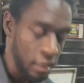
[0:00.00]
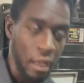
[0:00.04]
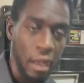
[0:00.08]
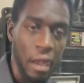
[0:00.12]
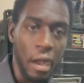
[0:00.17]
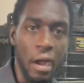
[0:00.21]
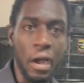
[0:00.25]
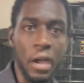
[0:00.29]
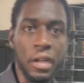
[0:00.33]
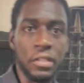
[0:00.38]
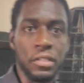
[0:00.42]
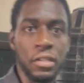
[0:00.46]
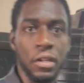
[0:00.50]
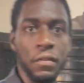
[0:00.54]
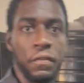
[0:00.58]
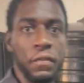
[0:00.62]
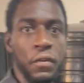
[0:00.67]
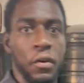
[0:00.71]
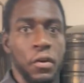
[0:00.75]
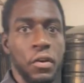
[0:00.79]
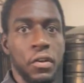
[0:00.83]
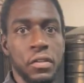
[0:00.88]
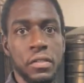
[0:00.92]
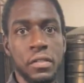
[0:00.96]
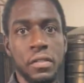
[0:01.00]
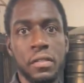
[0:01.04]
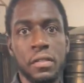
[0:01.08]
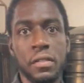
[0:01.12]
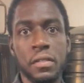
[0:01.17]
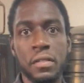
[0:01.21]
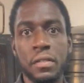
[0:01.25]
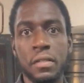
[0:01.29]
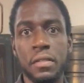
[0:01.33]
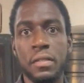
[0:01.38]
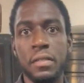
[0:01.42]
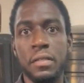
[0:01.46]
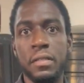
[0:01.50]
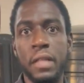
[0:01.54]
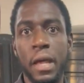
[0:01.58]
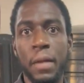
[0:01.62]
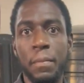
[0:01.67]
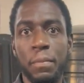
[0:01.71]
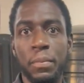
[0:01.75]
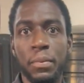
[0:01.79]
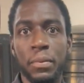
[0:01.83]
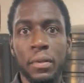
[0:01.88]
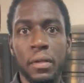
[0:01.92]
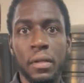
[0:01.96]
All right, so the first
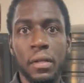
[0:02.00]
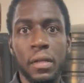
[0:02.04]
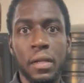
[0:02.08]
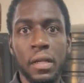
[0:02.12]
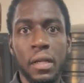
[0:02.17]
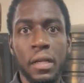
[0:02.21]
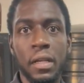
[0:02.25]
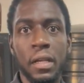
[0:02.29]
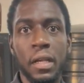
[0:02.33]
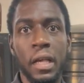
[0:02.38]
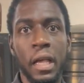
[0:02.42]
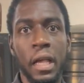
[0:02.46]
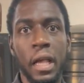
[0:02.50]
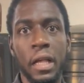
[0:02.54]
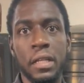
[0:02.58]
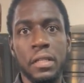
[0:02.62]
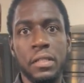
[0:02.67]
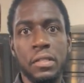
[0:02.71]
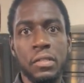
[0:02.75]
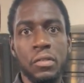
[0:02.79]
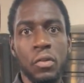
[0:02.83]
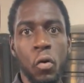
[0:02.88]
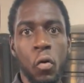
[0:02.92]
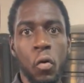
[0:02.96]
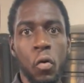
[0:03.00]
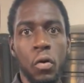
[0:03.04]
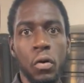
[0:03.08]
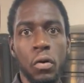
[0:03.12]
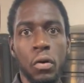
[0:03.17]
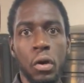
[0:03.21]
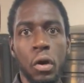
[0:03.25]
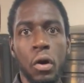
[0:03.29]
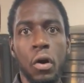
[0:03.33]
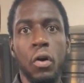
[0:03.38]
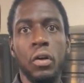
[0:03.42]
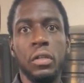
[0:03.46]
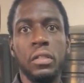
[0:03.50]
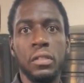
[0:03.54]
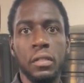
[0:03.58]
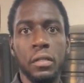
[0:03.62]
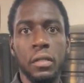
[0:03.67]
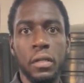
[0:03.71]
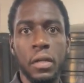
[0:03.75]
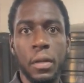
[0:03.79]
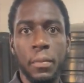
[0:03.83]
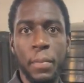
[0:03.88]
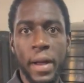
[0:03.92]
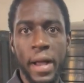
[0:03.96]
step is to cut
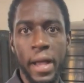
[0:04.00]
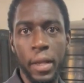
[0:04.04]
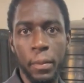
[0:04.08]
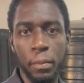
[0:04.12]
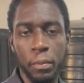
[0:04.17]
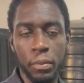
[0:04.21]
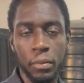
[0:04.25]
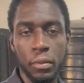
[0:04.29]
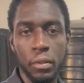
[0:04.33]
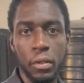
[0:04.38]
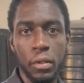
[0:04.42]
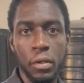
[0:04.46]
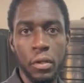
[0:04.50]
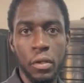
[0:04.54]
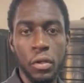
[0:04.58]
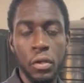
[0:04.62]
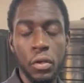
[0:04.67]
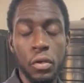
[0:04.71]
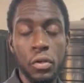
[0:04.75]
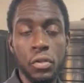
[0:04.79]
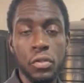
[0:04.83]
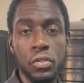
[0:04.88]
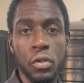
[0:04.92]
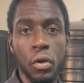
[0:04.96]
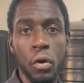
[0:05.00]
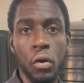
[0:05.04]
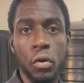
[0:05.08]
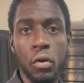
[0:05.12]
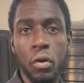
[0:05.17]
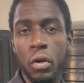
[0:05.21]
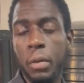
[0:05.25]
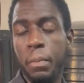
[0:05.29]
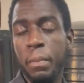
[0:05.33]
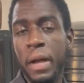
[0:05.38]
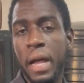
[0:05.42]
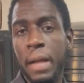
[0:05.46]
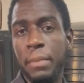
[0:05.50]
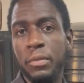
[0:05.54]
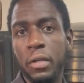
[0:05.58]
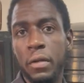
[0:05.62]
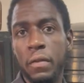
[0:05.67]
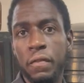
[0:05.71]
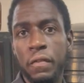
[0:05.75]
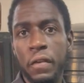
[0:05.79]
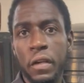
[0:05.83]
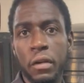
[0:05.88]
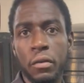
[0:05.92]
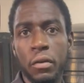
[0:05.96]
the pipe. So cut the pipe to the
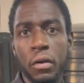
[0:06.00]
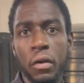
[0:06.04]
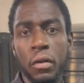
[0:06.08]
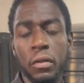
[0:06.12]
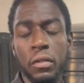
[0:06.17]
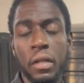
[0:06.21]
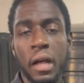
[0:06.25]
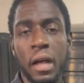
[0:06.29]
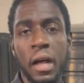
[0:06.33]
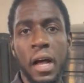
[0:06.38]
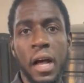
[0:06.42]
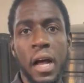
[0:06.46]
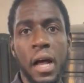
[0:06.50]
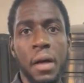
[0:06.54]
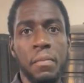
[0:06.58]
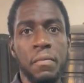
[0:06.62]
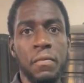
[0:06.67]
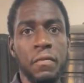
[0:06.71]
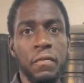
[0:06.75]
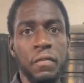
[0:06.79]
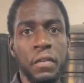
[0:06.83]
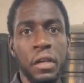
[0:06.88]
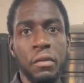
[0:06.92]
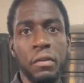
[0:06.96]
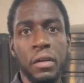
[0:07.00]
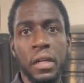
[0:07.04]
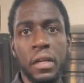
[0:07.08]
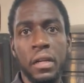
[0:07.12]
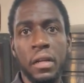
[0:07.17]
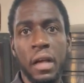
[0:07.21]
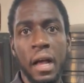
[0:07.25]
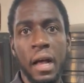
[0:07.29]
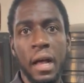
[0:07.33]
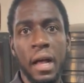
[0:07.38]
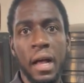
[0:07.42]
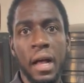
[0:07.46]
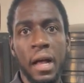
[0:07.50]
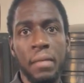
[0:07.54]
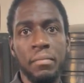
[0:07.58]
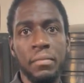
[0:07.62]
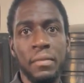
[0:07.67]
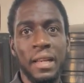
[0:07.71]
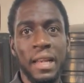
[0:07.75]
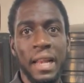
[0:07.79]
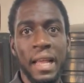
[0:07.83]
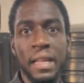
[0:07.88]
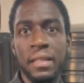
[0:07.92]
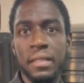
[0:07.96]
varied
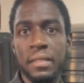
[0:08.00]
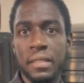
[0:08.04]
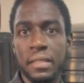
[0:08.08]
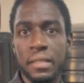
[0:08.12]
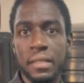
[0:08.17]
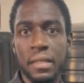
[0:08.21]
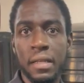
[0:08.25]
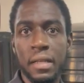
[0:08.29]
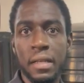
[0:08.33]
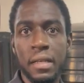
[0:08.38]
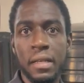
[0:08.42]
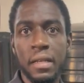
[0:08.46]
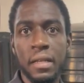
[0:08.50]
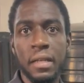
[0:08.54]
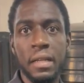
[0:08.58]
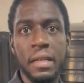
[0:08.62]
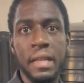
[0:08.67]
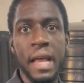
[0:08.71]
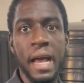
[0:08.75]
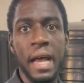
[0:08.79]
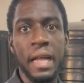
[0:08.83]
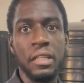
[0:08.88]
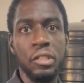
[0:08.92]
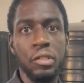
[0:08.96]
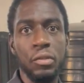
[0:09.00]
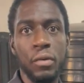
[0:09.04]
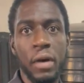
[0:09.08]
length that you